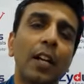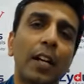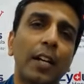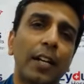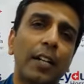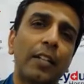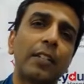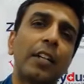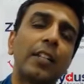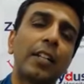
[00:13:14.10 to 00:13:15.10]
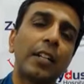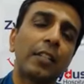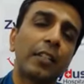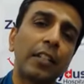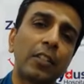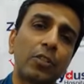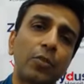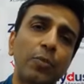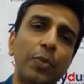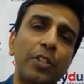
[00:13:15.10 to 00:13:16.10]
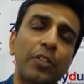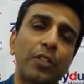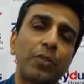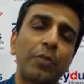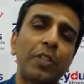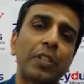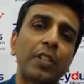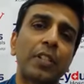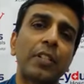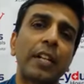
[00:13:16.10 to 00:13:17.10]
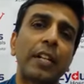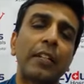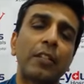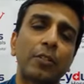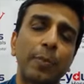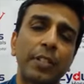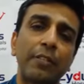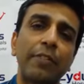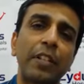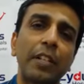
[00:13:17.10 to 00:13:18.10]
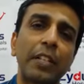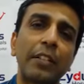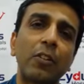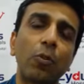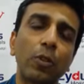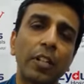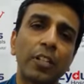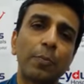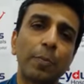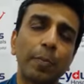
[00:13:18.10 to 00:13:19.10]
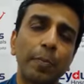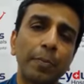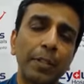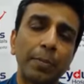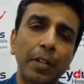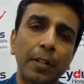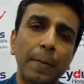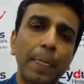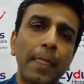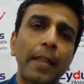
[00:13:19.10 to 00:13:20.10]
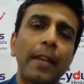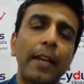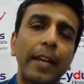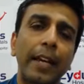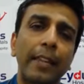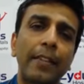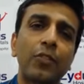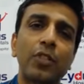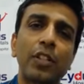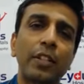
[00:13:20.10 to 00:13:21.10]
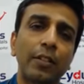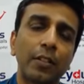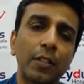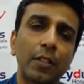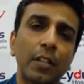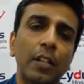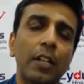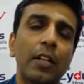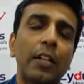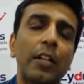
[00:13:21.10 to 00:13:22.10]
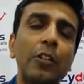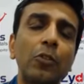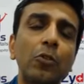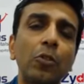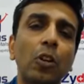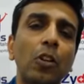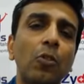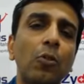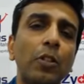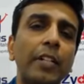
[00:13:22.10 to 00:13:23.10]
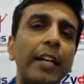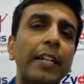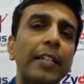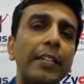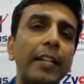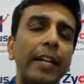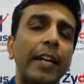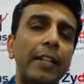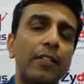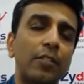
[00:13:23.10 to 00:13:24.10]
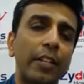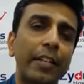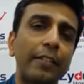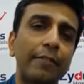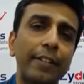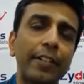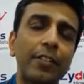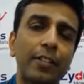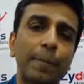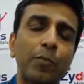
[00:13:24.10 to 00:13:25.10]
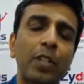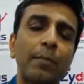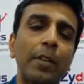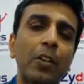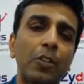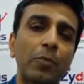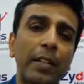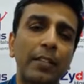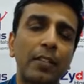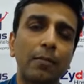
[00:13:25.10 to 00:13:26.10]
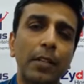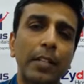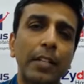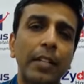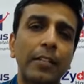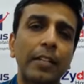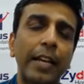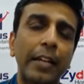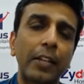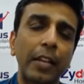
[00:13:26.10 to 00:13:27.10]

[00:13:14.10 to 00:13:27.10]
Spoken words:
The other things which we suggest, that specifically the old age people and the children do not hold tightly their hands and the fits, because when somebody has an